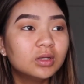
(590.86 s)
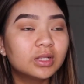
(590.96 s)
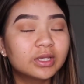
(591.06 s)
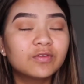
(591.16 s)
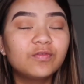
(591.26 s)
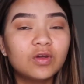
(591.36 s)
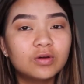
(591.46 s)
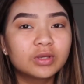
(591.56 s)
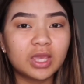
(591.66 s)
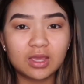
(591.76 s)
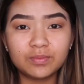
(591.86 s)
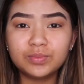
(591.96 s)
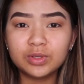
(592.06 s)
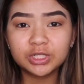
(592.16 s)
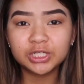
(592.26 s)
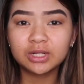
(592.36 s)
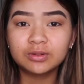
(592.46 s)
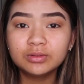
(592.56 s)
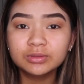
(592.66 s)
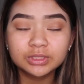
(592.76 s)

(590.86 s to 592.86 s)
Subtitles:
vlog and beauty channel.